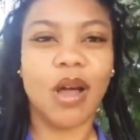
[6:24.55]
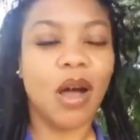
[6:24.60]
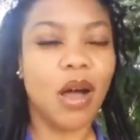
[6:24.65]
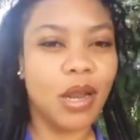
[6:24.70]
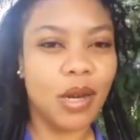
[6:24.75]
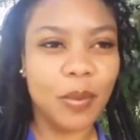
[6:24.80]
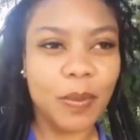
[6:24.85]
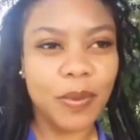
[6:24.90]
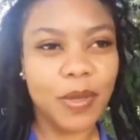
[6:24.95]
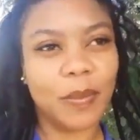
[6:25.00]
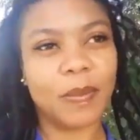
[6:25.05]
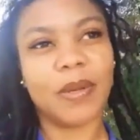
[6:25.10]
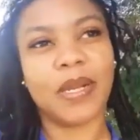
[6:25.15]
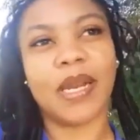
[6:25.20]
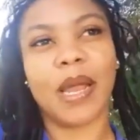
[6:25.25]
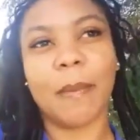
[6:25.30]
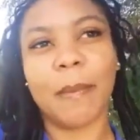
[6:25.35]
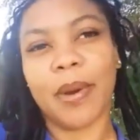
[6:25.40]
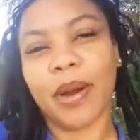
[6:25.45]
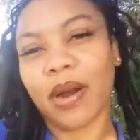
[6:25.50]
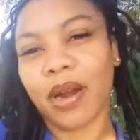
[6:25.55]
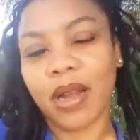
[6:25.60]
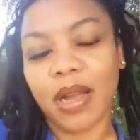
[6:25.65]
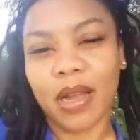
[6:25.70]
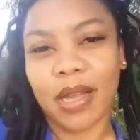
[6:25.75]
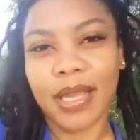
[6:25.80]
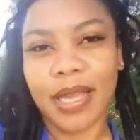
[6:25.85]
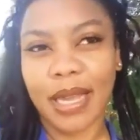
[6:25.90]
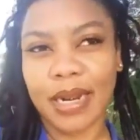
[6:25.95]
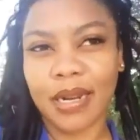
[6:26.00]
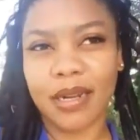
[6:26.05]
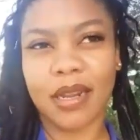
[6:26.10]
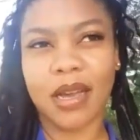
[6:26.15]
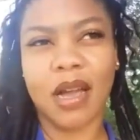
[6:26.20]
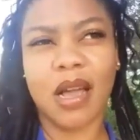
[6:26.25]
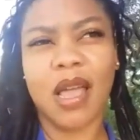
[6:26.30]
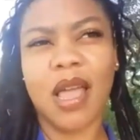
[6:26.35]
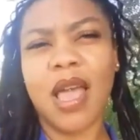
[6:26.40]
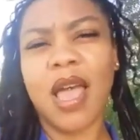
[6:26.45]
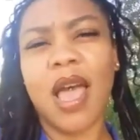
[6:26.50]
all the people in America,
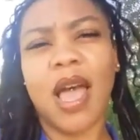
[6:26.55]
Canada.